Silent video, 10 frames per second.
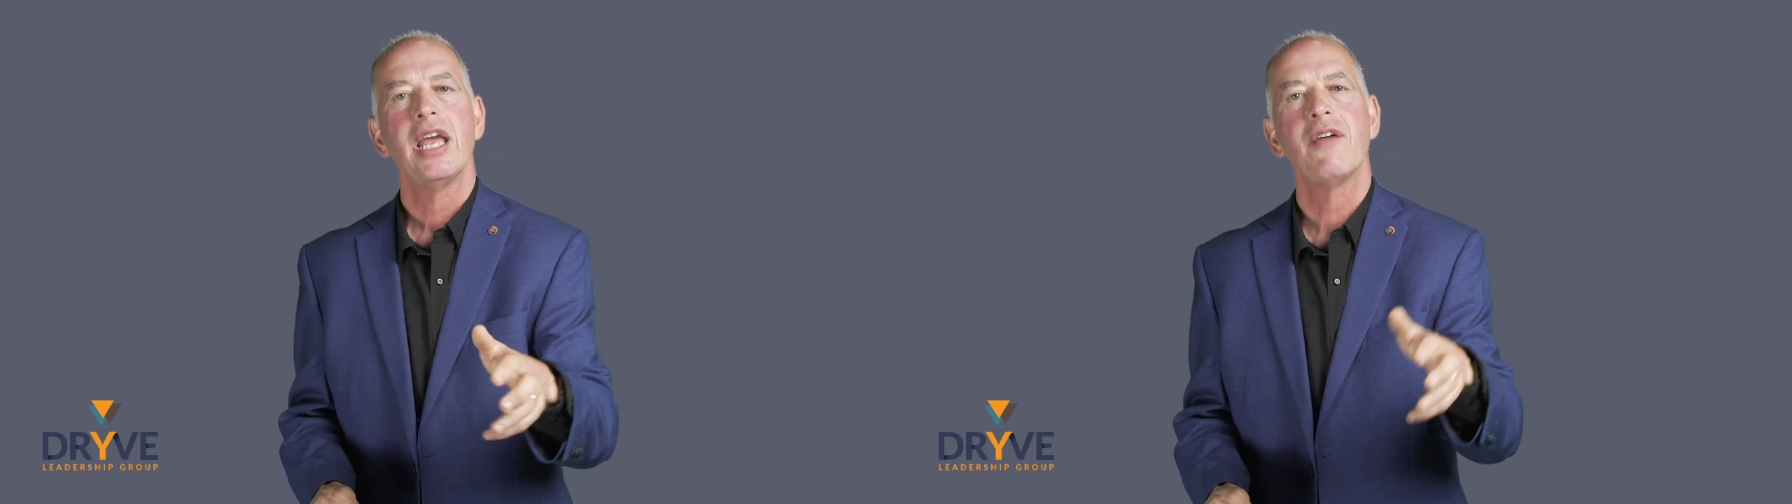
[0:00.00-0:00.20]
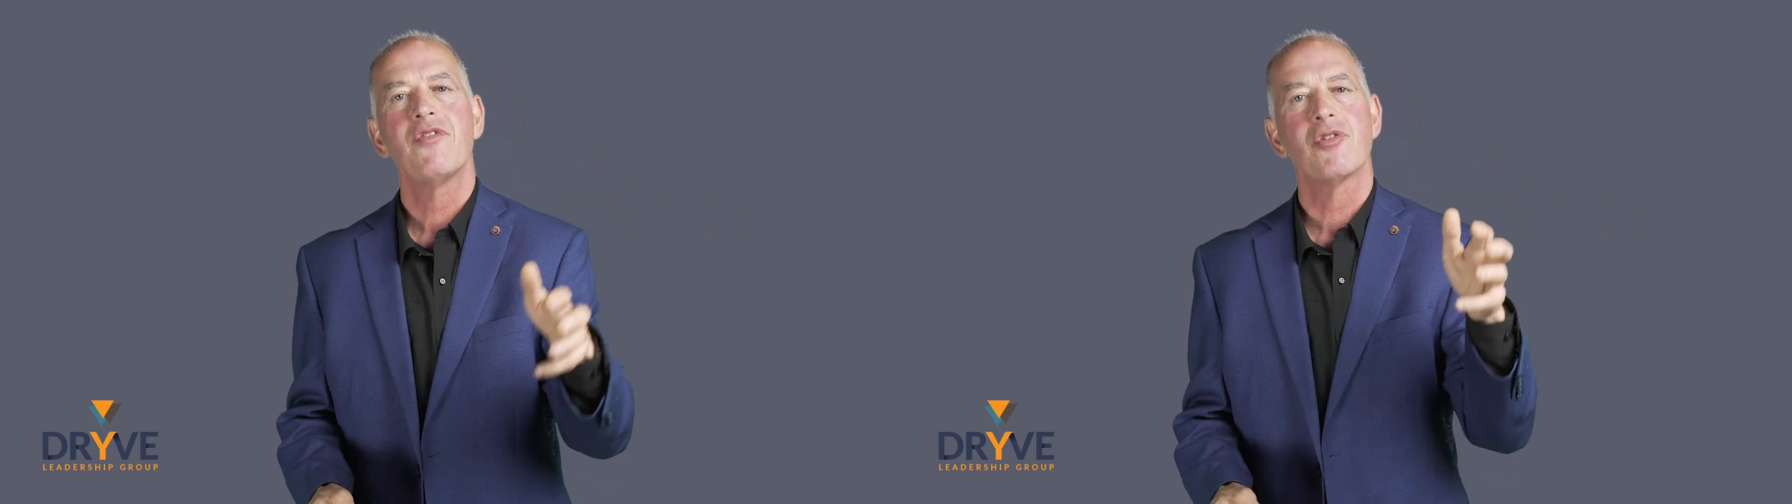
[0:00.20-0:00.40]

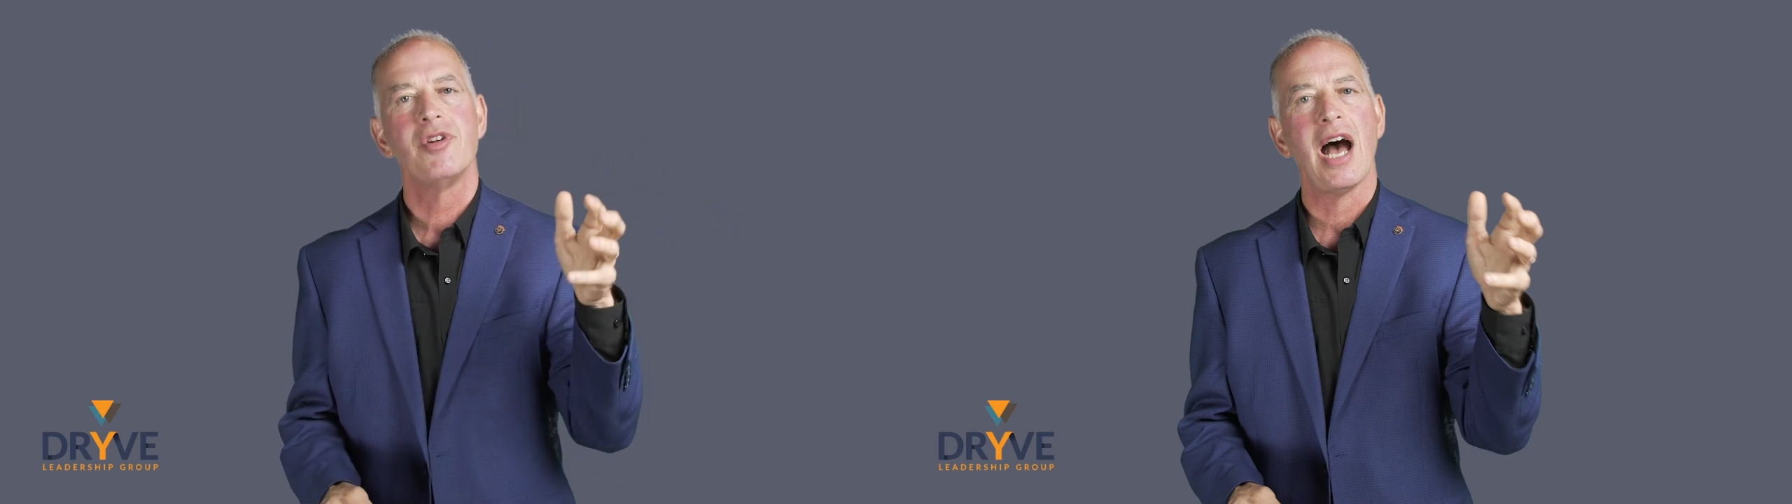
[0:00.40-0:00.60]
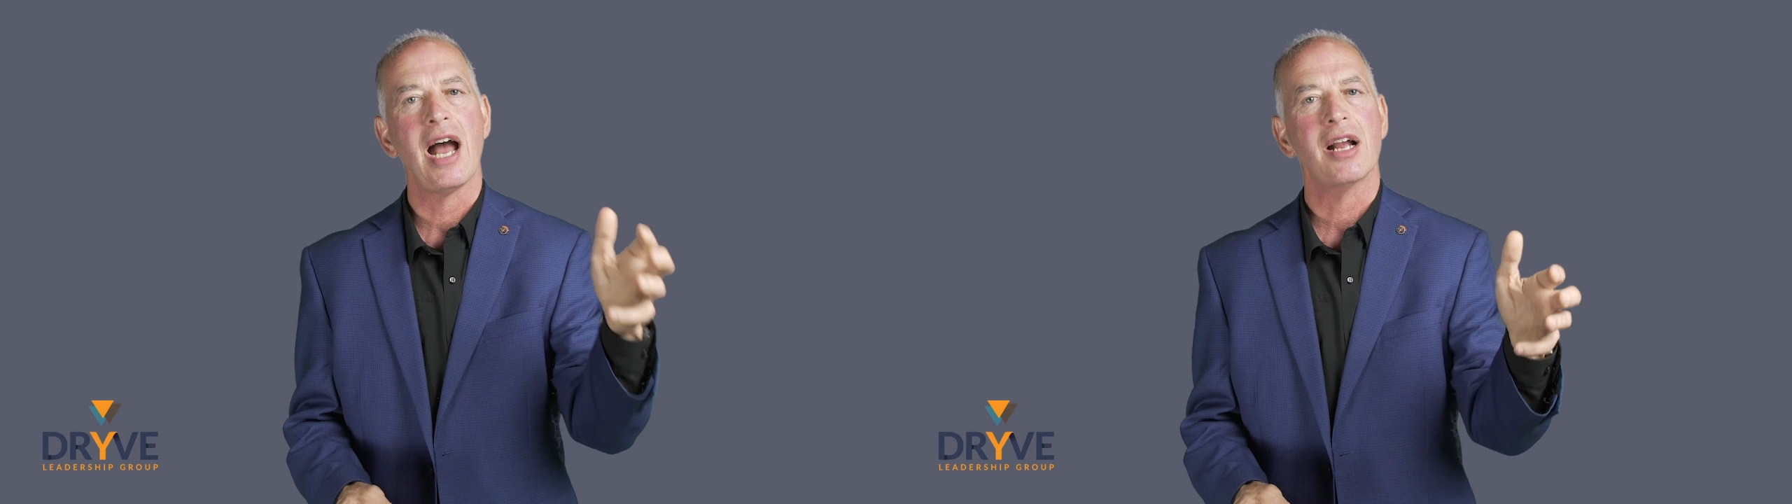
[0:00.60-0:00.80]
If you're
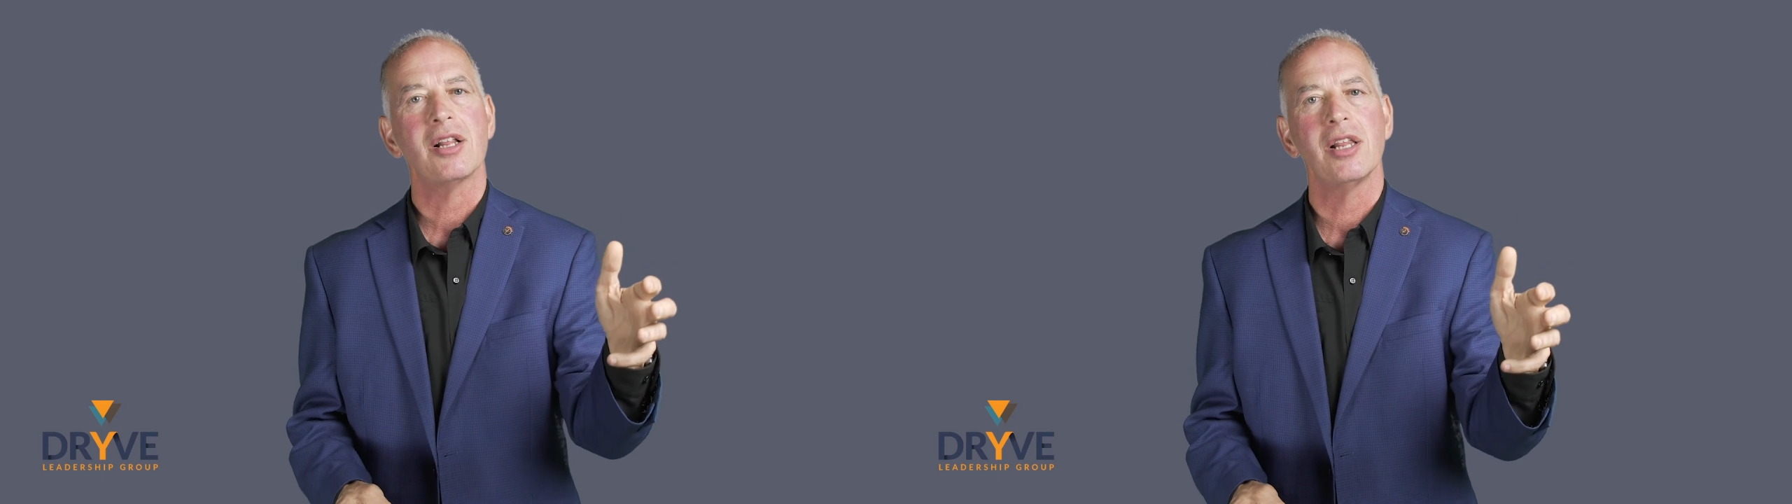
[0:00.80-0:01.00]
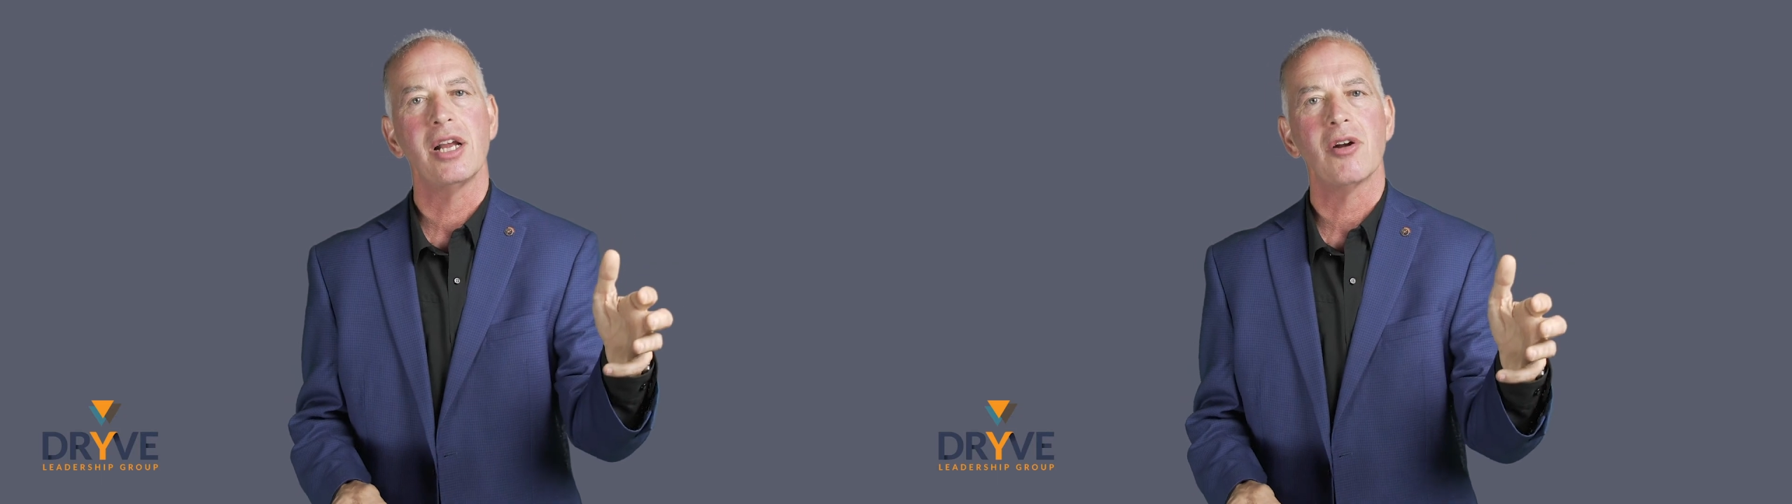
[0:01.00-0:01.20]
not
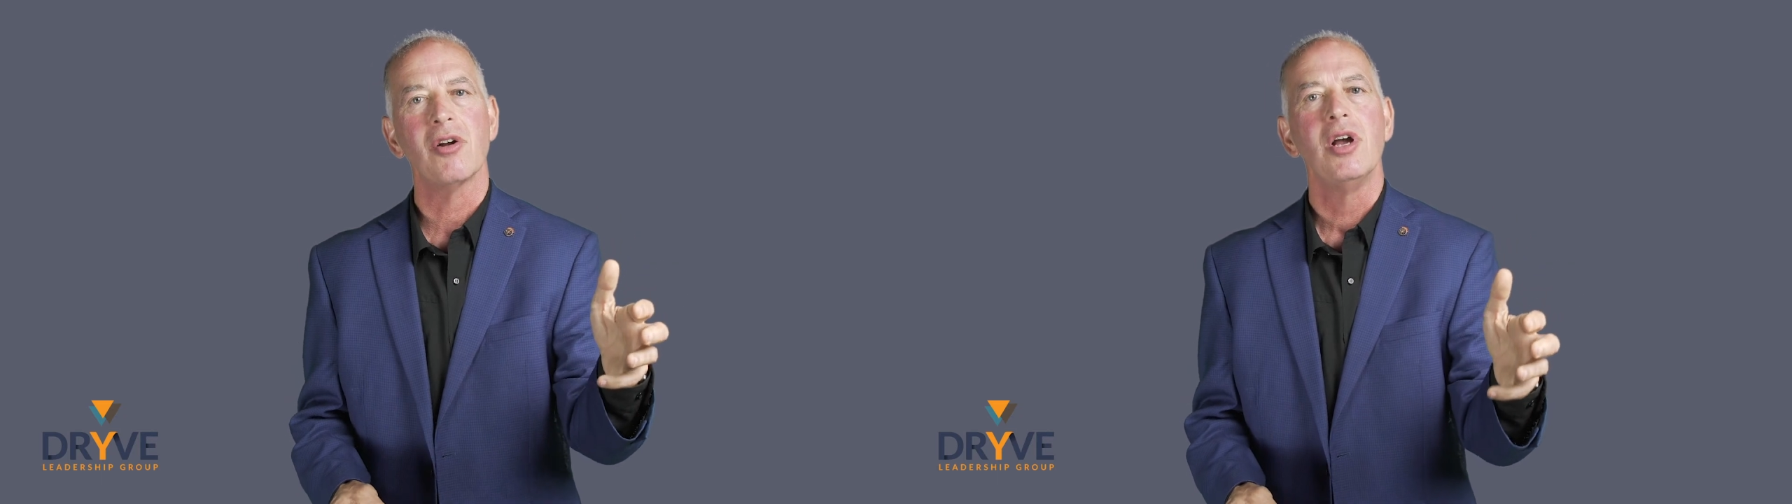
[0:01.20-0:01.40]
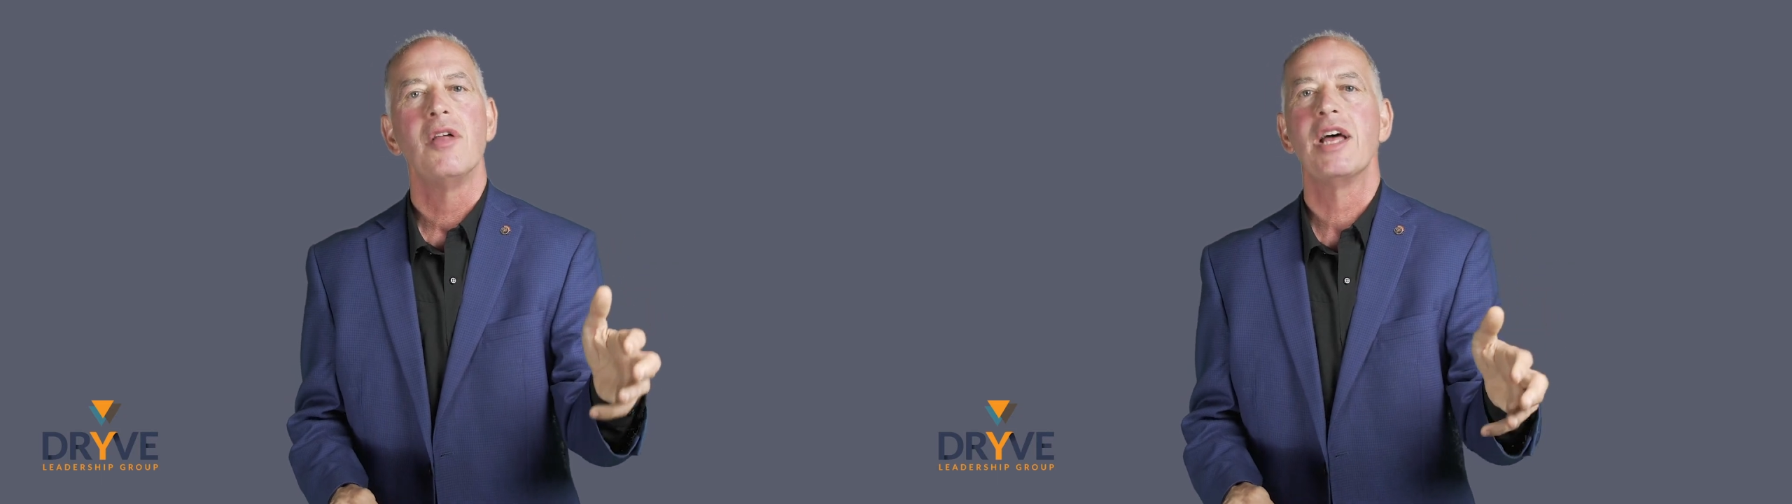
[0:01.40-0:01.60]
clear,